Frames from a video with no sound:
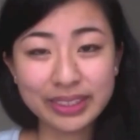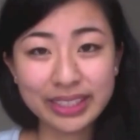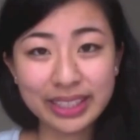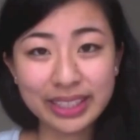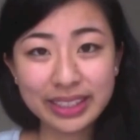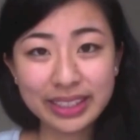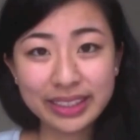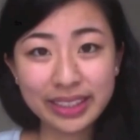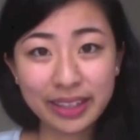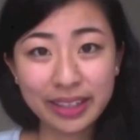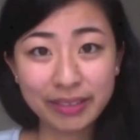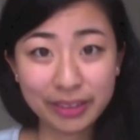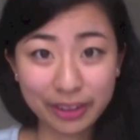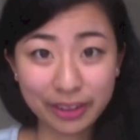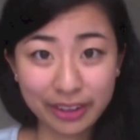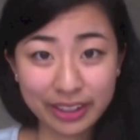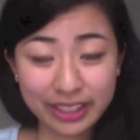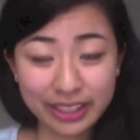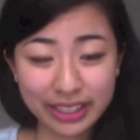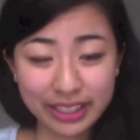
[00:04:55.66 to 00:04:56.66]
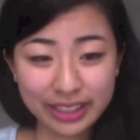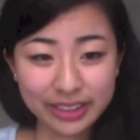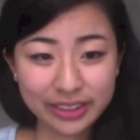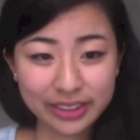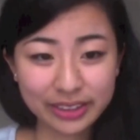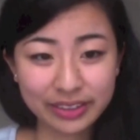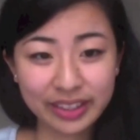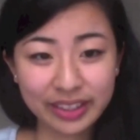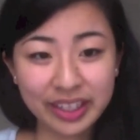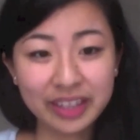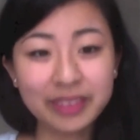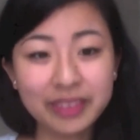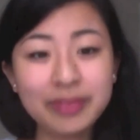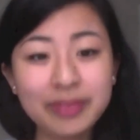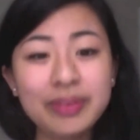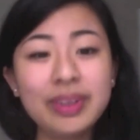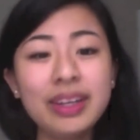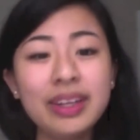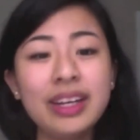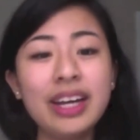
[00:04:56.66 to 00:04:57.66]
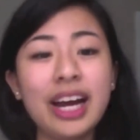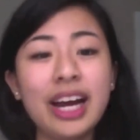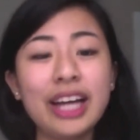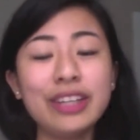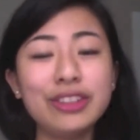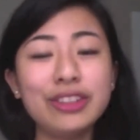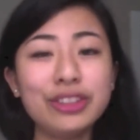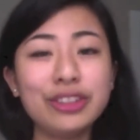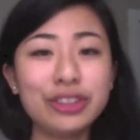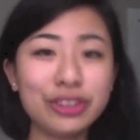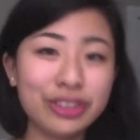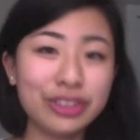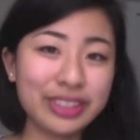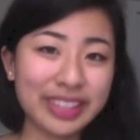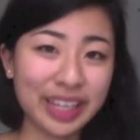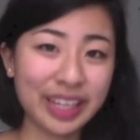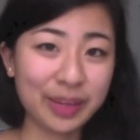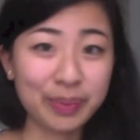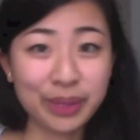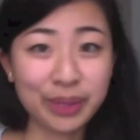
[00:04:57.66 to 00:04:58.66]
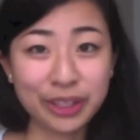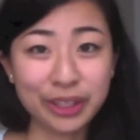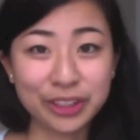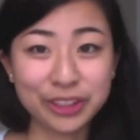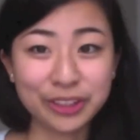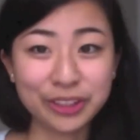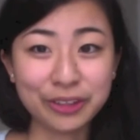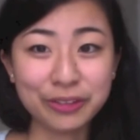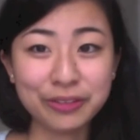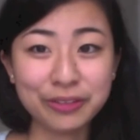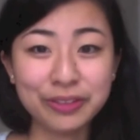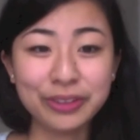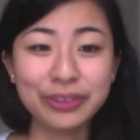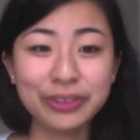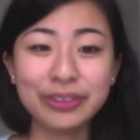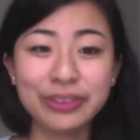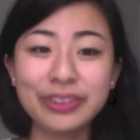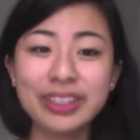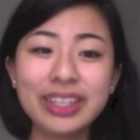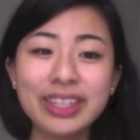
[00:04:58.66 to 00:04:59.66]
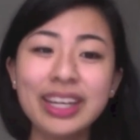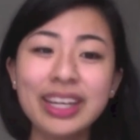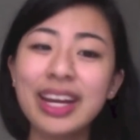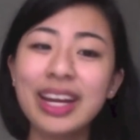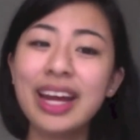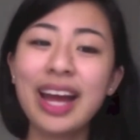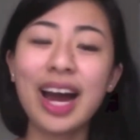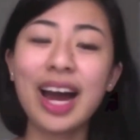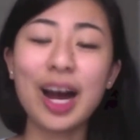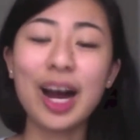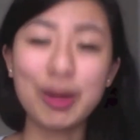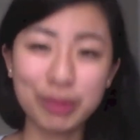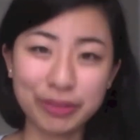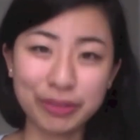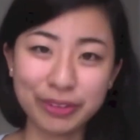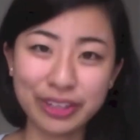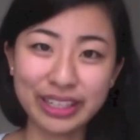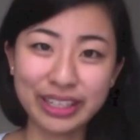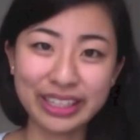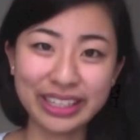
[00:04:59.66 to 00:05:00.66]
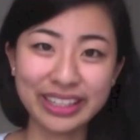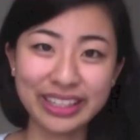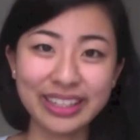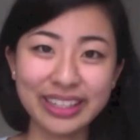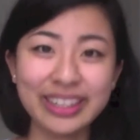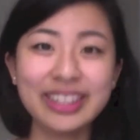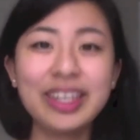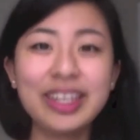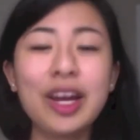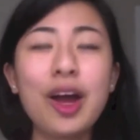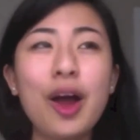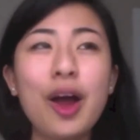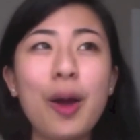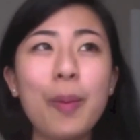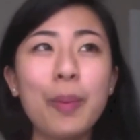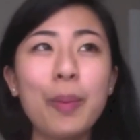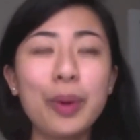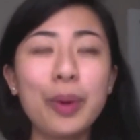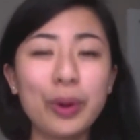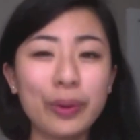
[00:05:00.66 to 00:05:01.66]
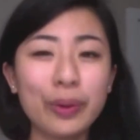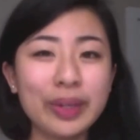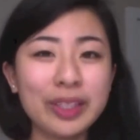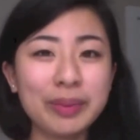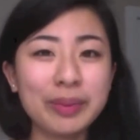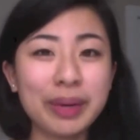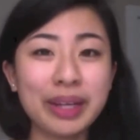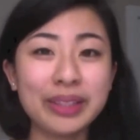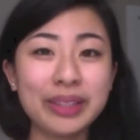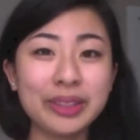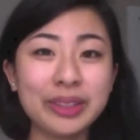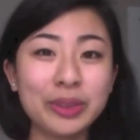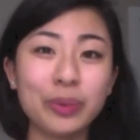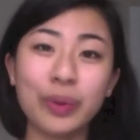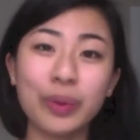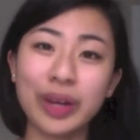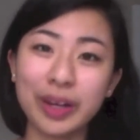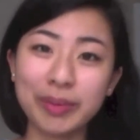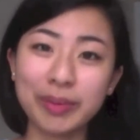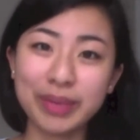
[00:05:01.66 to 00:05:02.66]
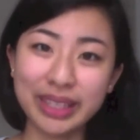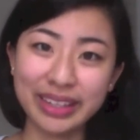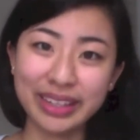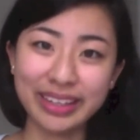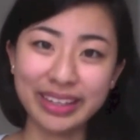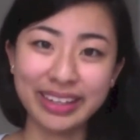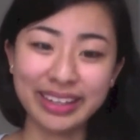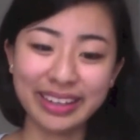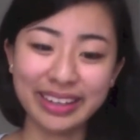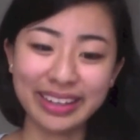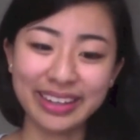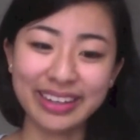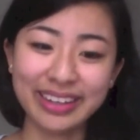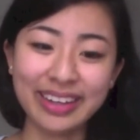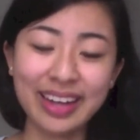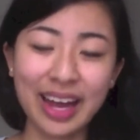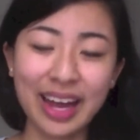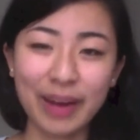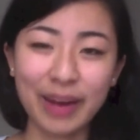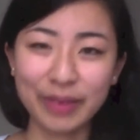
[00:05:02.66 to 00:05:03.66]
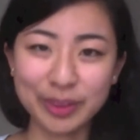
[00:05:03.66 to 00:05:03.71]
Since I've gone Instagram, I do take pictures of food. before I eat it, but it only depends what I'm eating and how it's